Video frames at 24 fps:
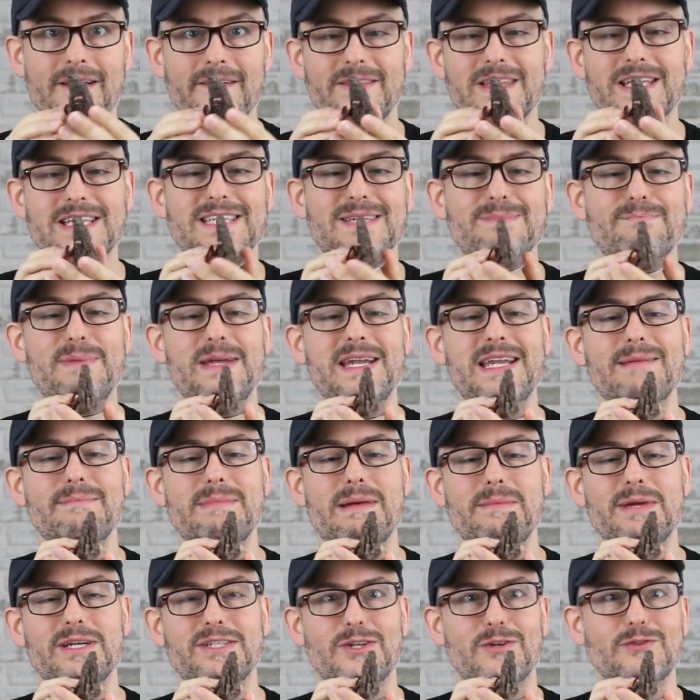The spitting
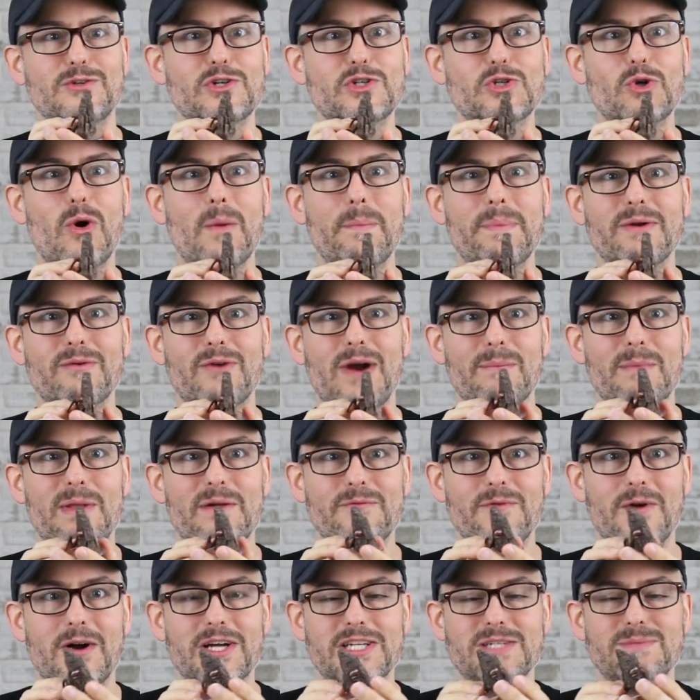mimics also show up in Rime
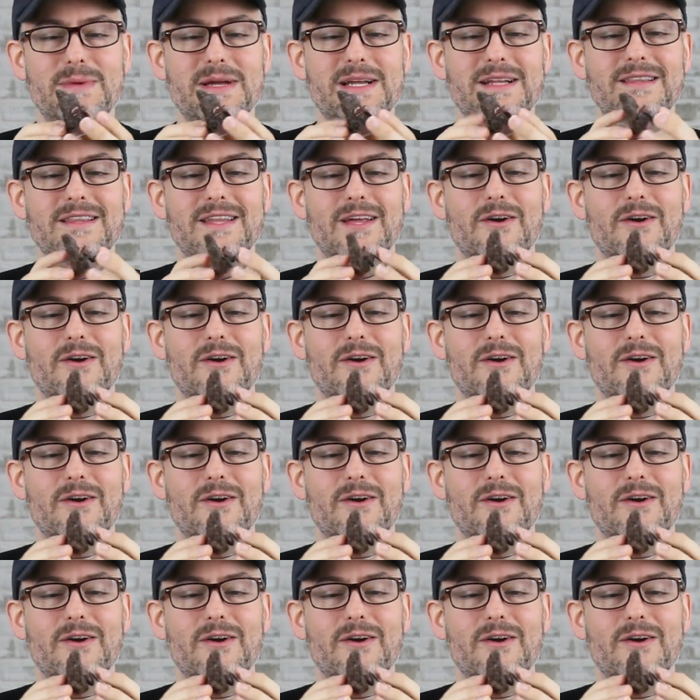of the Frostmaiden.